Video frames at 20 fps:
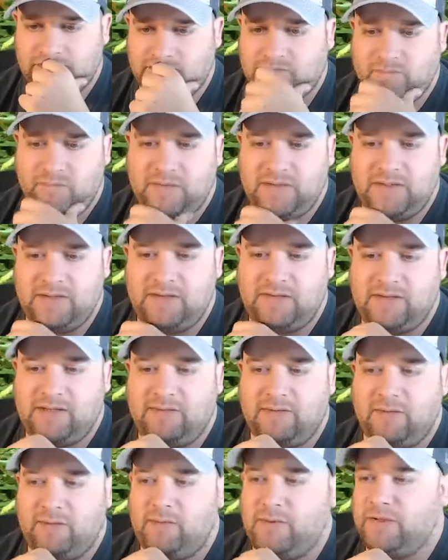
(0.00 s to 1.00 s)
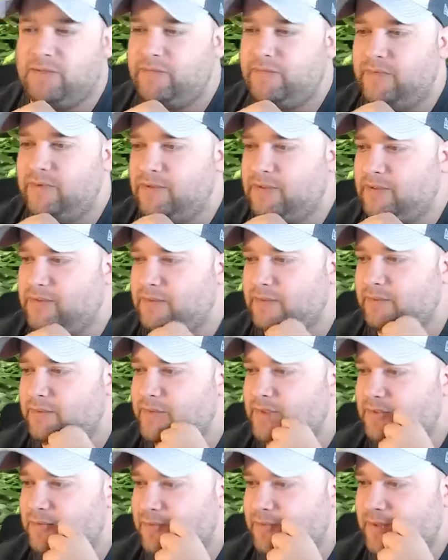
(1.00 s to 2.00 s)
Used to have a 1-foot
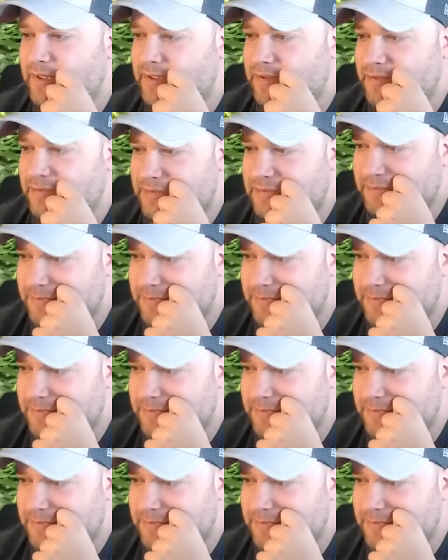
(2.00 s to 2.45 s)
Colombian pleco.